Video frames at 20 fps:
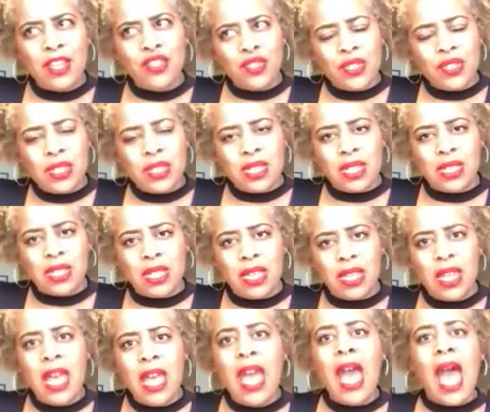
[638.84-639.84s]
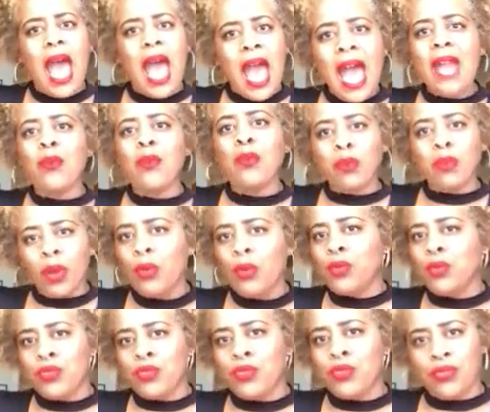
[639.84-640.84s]
Interestingly, I wrote
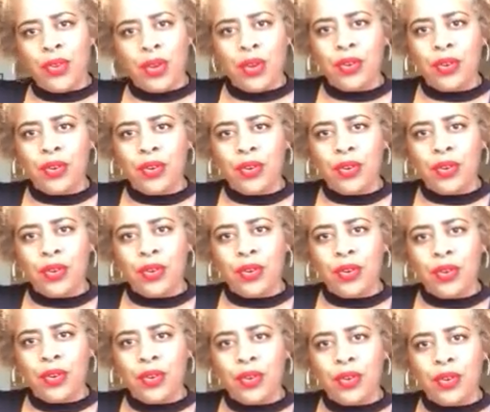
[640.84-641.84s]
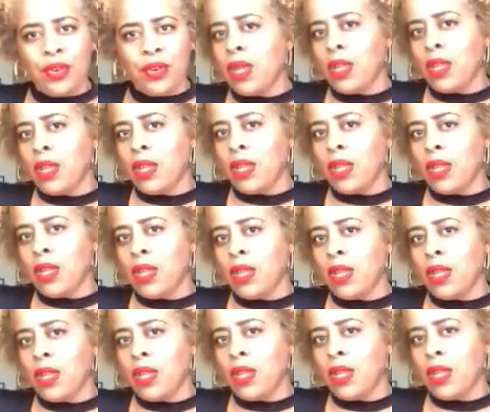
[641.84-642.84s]
first. I just wrote and
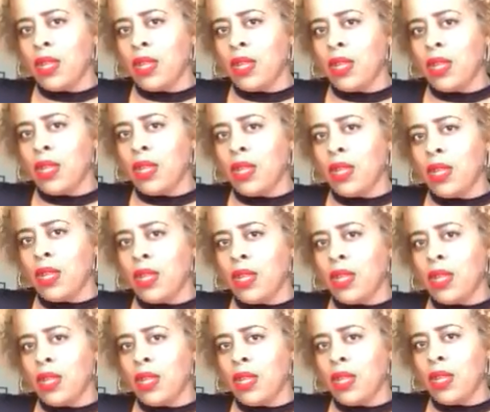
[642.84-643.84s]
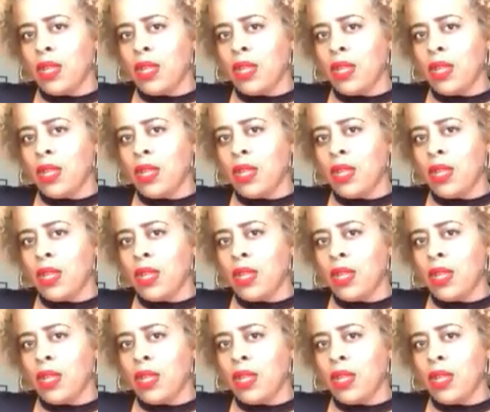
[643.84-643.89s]
wrote and wrote.